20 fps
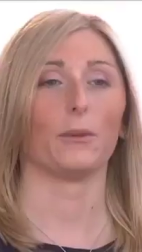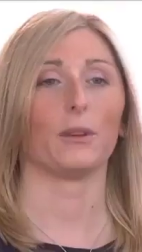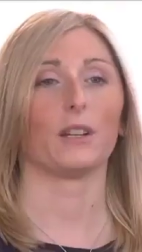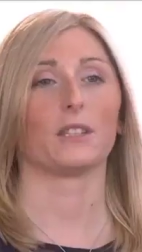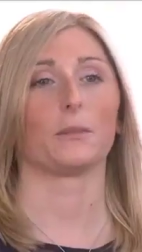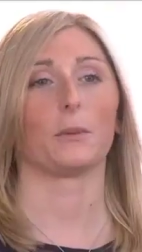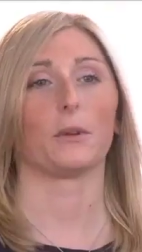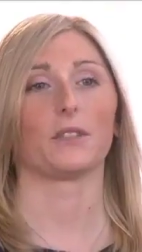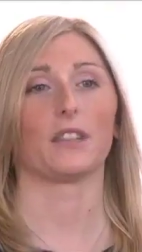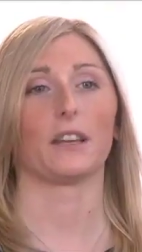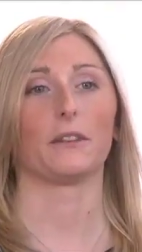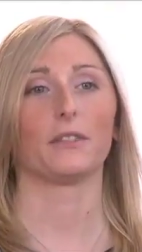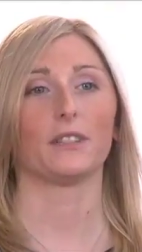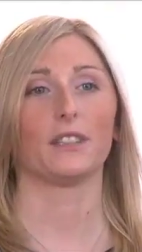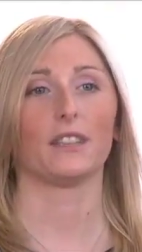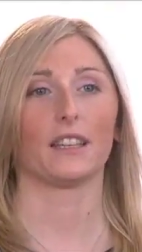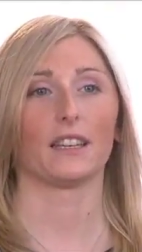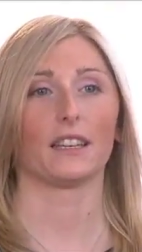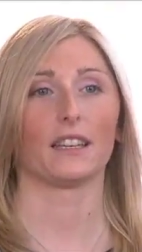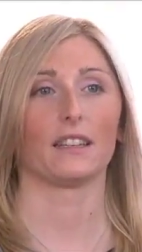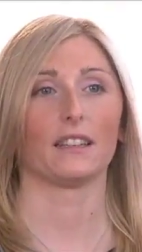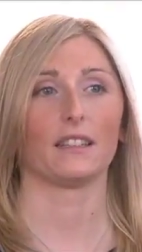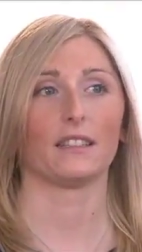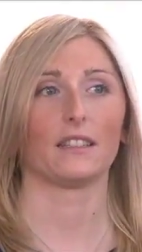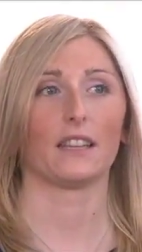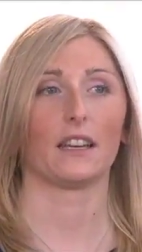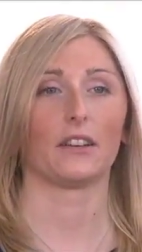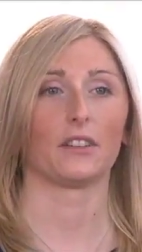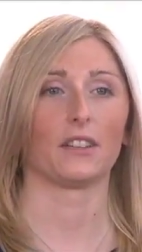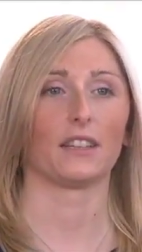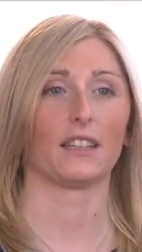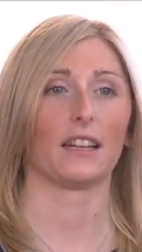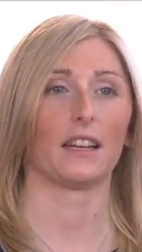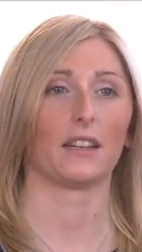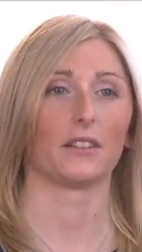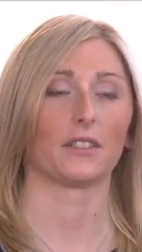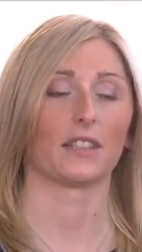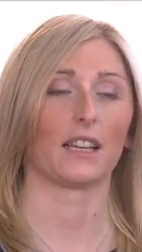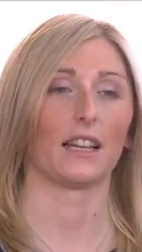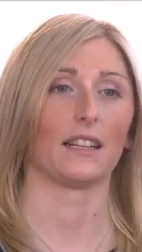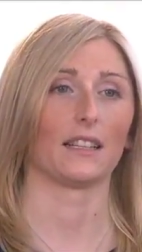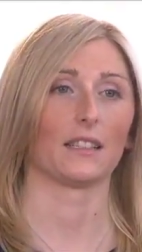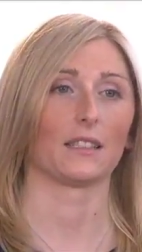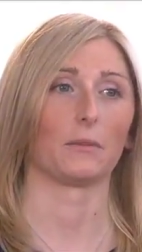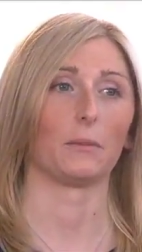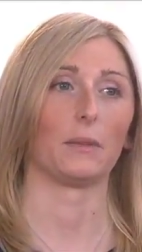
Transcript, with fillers: Well, I suppose everything down at the nanoscale is